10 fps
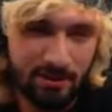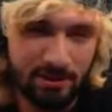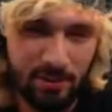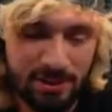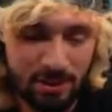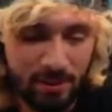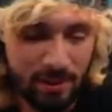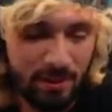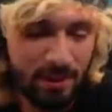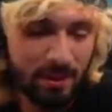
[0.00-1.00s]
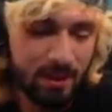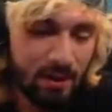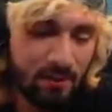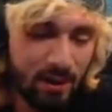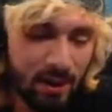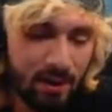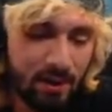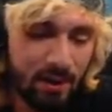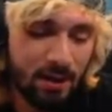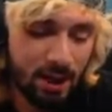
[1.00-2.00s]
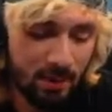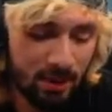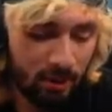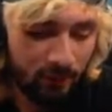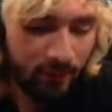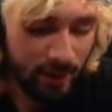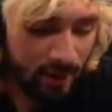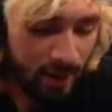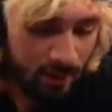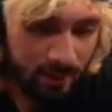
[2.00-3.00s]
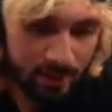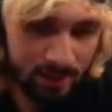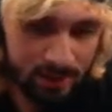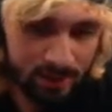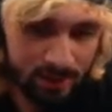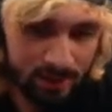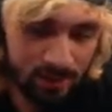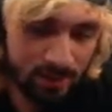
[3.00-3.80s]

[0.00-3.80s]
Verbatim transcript: two weeks ago maybe. I forgot. And my girlfriend got me this.